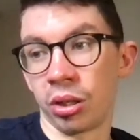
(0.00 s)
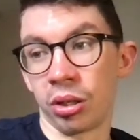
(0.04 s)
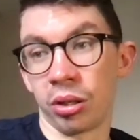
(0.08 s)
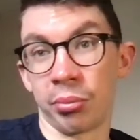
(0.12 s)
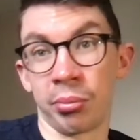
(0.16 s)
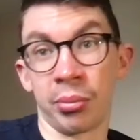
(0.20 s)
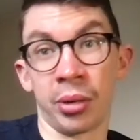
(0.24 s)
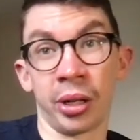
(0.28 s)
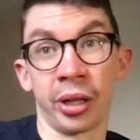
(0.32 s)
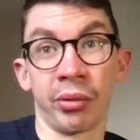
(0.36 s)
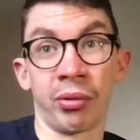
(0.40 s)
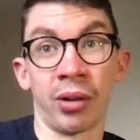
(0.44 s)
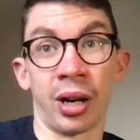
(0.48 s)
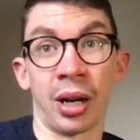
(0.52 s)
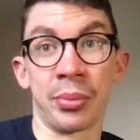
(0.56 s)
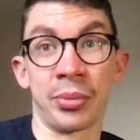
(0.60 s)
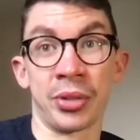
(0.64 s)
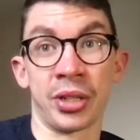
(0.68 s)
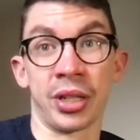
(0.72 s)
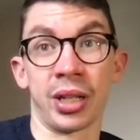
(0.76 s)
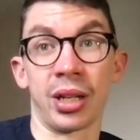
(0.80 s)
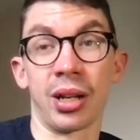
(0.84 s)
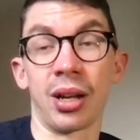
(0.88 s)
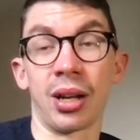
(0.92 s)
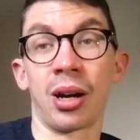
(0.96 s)
Mike
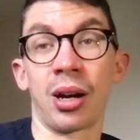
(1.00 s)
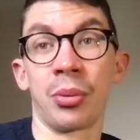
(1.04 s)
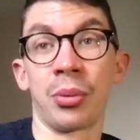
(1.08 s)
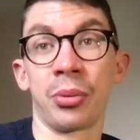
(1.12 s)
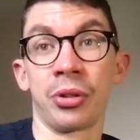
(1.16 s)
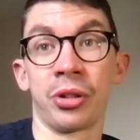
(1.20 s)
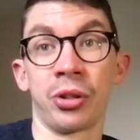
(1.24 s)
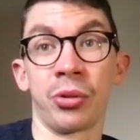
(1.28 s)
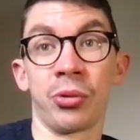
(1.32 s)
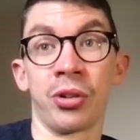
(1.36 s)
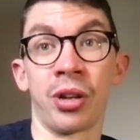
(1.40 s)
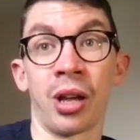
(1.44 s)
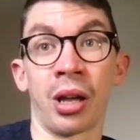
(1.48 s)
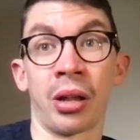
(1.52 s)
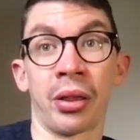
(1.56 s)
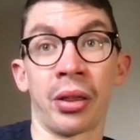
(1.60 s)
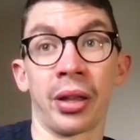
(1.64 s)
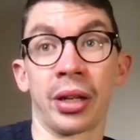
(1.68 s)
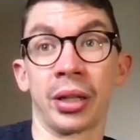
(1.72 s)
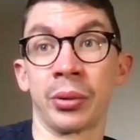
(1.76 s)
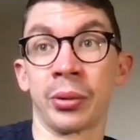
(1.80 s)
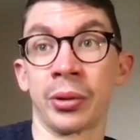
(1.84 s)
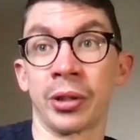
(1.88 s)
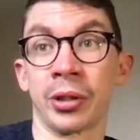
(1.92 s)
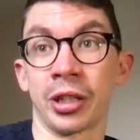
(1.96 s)
Ramsey, I would do
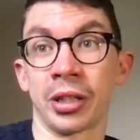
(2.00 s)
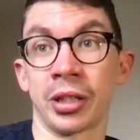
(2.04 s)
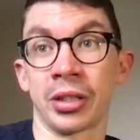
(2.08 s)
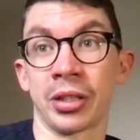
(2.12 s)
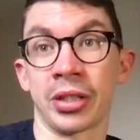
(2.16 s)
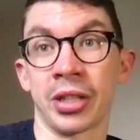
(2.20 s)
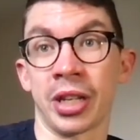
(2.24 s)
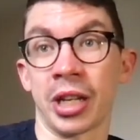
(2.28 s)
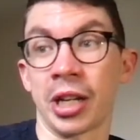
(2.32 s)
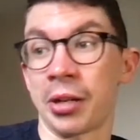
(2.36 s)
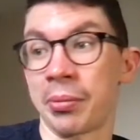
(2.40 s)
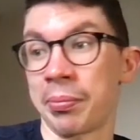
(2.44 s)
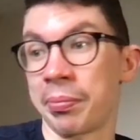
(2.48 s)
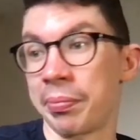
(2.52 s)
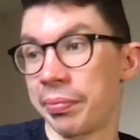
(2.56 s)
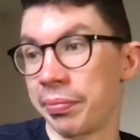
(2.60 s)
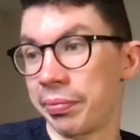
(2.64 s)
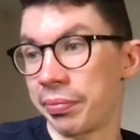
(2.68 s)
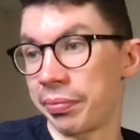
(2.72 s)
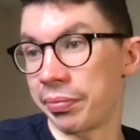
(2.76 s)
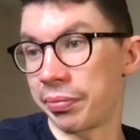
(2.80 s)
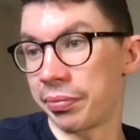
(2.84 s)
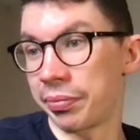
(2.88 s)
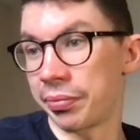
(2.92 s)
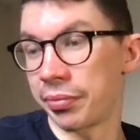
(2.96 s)
nothing with this team.
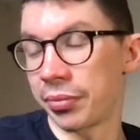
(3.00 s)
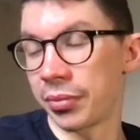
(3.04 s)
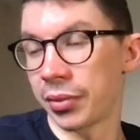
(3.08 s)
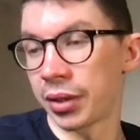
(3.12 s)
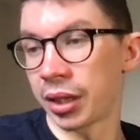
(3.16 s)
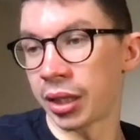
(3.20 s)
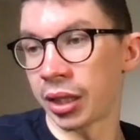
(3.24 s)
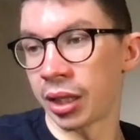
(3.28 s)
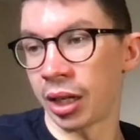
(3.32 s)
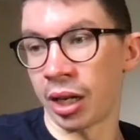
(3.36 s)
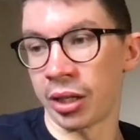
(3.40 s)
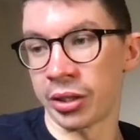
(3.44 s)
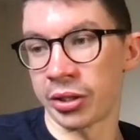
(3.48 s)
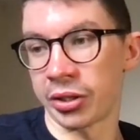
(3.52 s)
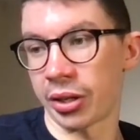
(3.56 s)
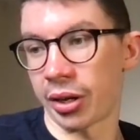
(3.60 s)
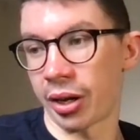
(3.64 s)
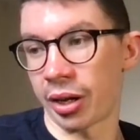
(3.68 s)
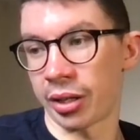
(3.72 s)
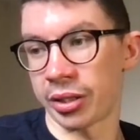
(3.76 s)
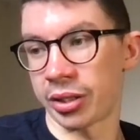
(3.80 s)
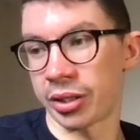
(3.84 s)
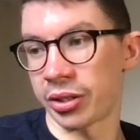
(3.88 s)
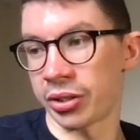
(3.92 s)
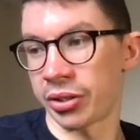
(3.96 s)
I
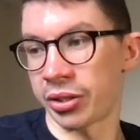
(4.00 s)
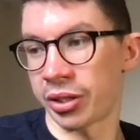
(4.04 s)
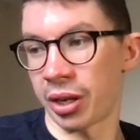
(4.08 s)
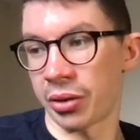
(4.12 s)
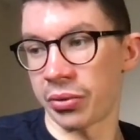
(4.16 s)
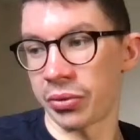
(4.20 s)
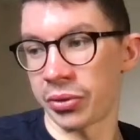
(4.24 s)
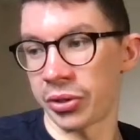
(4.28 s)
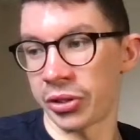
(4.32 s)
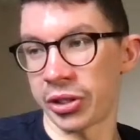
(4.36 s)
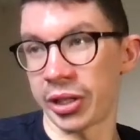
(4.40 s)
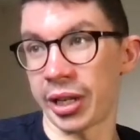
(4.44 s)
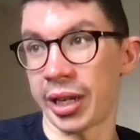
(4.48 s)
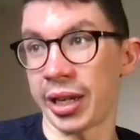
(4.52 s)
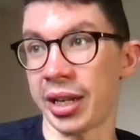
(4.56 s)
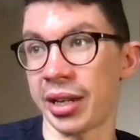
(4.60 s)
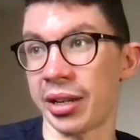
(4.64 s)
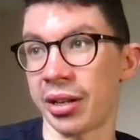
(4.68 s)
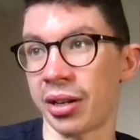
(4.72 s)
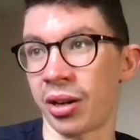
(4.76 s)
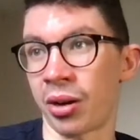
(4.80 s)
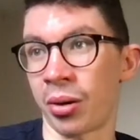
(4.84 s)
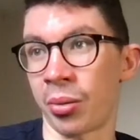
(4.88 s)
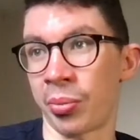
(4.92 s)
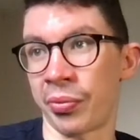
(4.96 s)
just don't see
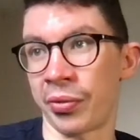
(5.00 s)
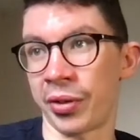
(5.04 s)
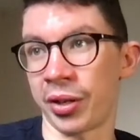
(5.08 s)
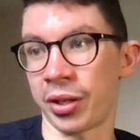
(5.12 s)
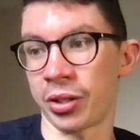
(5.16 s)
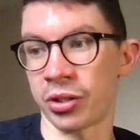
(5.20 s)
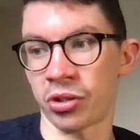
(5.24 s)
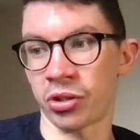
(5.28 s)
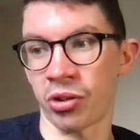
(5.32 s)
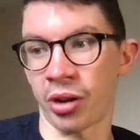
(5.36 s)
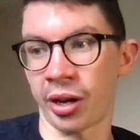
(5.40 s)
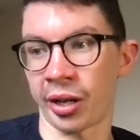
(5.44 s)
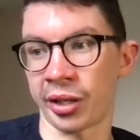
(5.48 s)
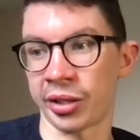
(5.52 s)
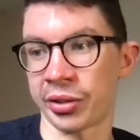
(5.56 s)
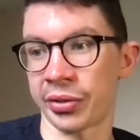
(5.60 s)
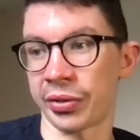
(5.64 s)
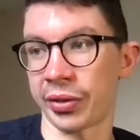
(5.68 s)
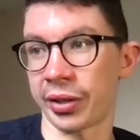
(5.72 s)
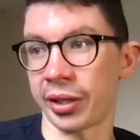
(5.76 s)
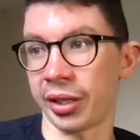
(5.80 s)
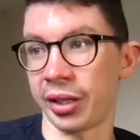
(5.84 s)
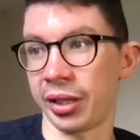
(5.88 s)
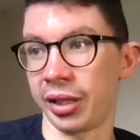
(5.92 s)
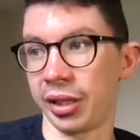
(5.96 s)
an obvious
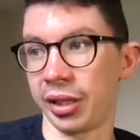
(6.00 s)
transfer.